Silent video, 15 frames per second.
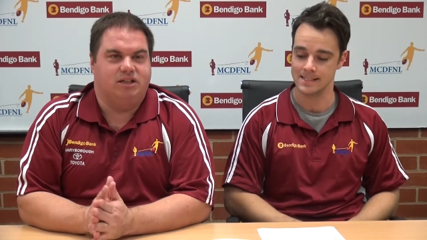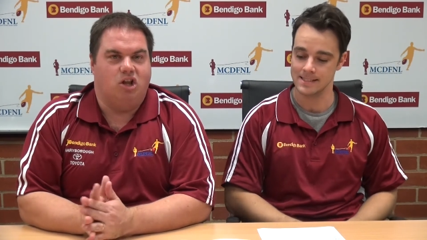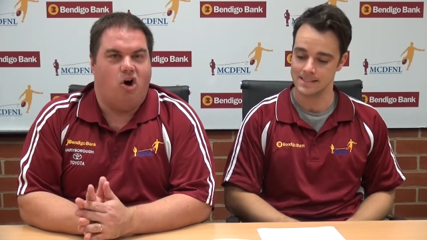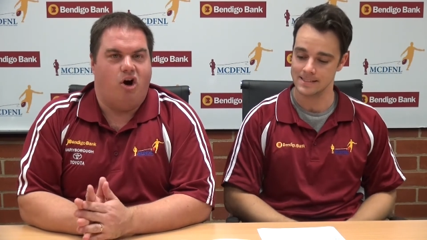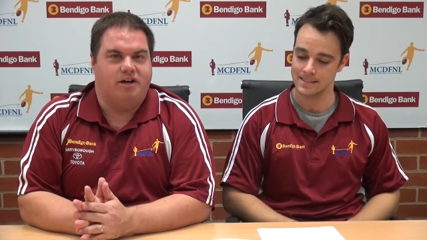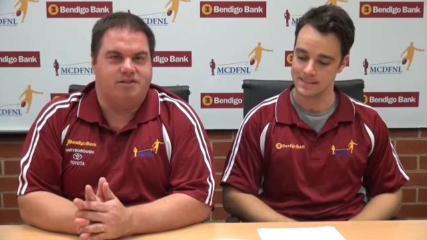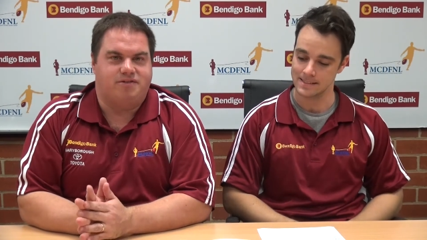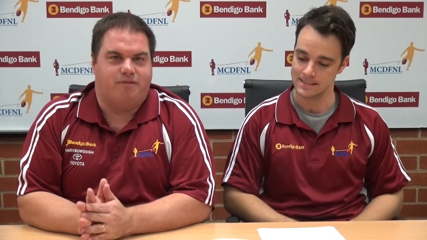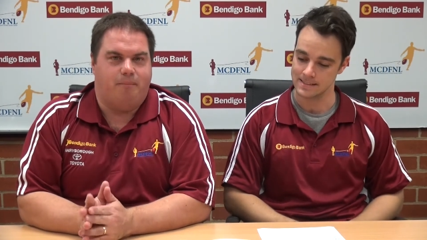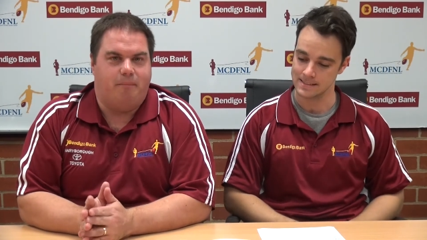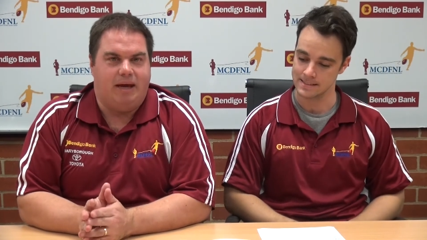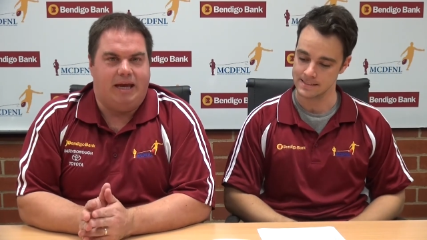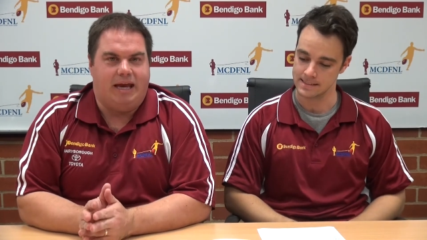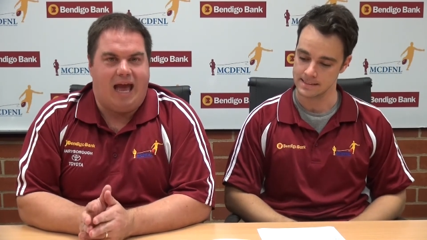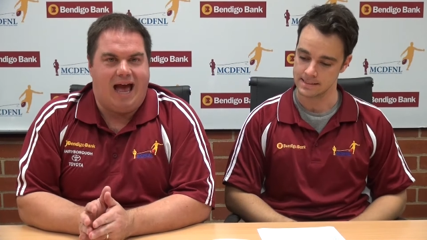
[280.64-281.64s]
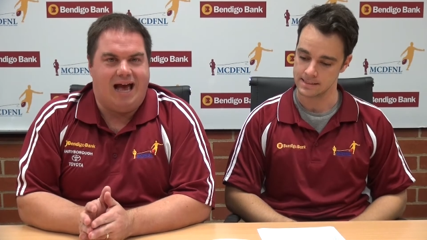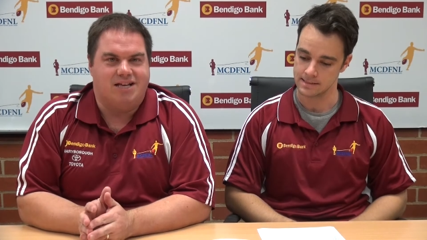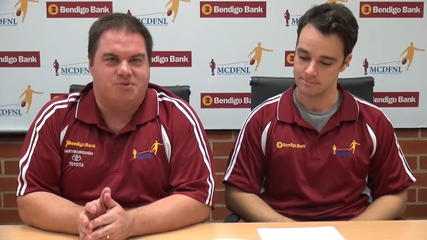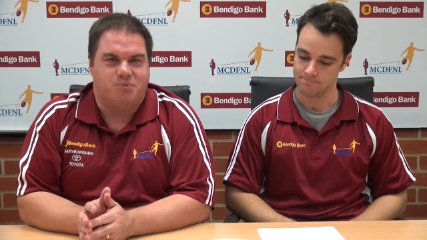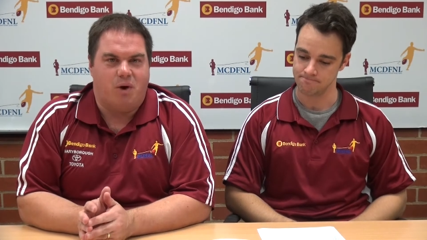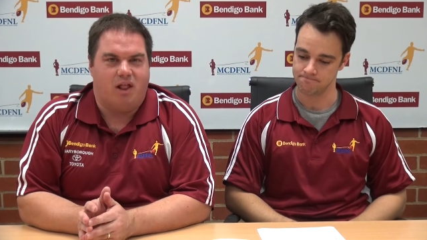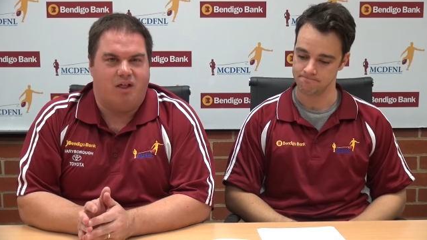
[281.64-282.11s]
Speaker 1: Lions for me
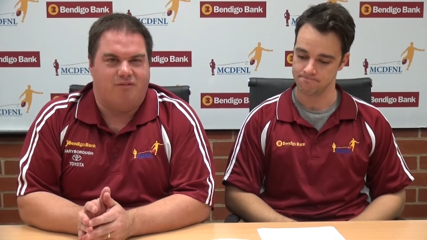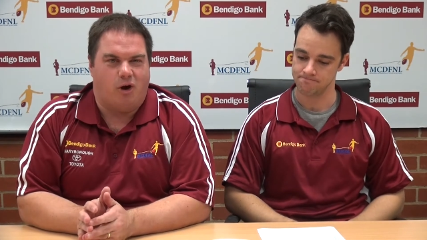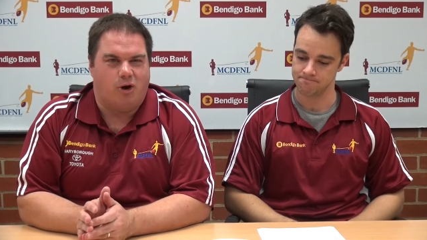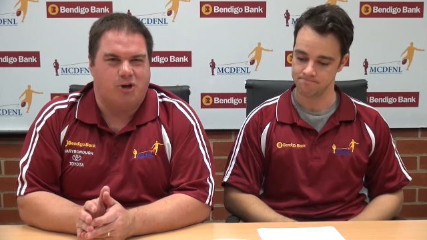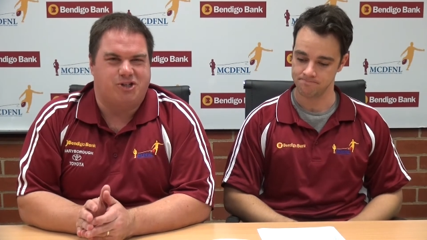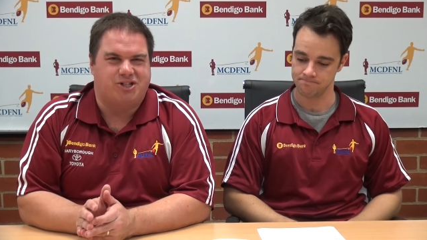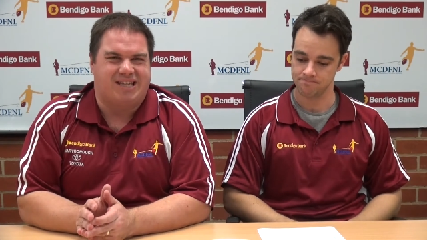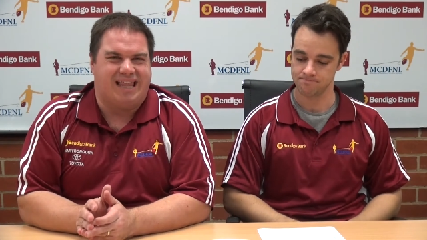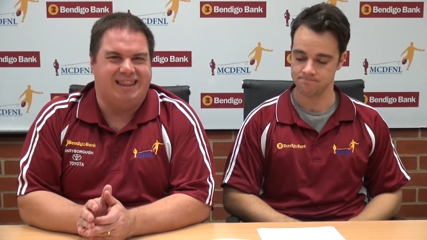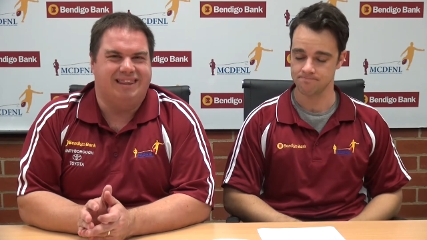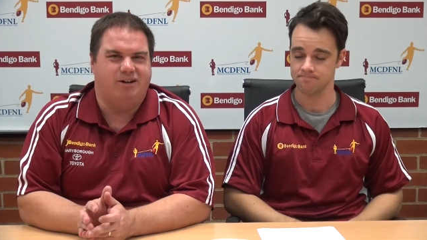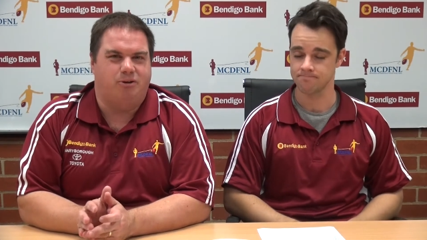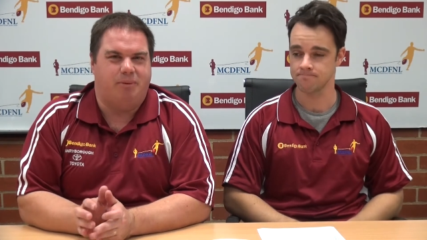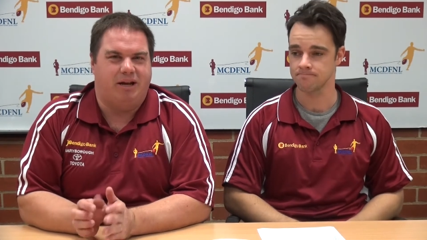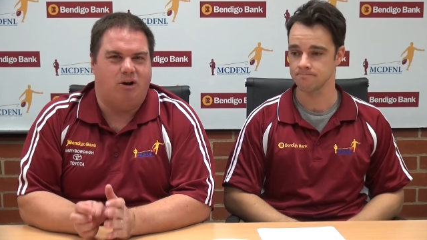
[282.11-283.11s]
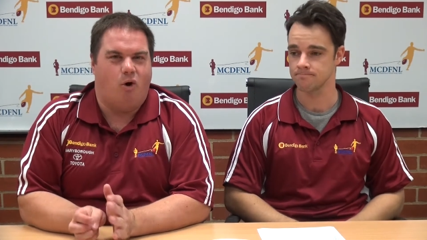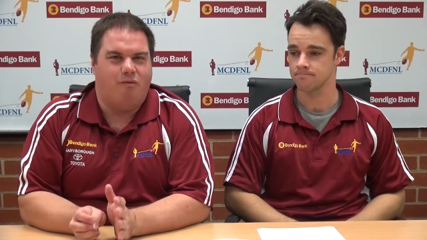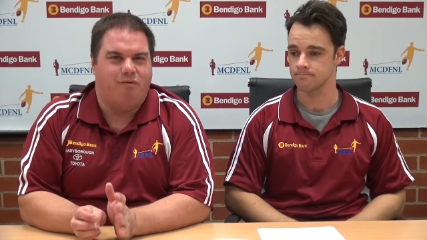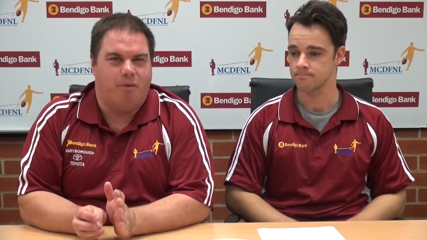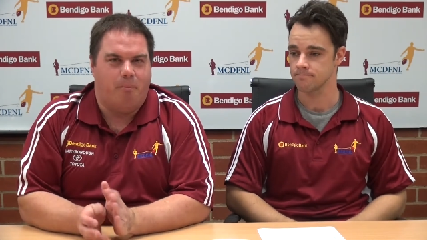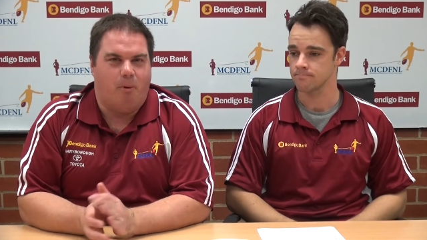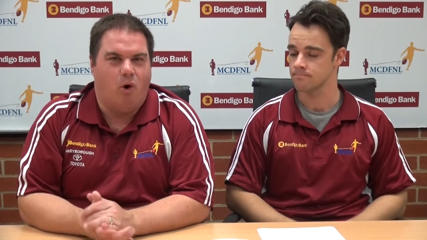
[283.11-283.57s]
as well. Avoca just that little bit
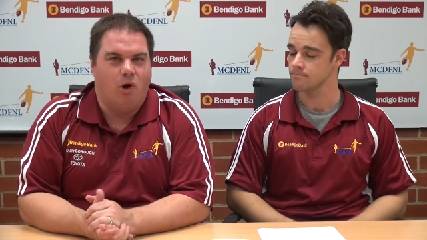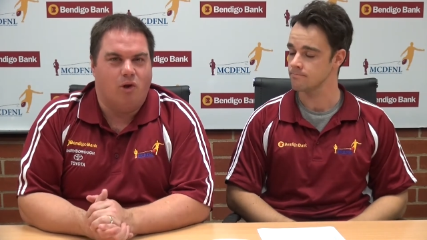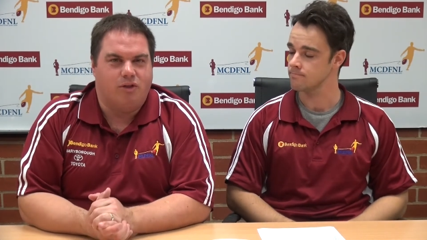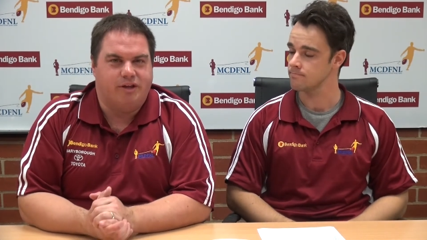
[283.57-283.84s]
off the boil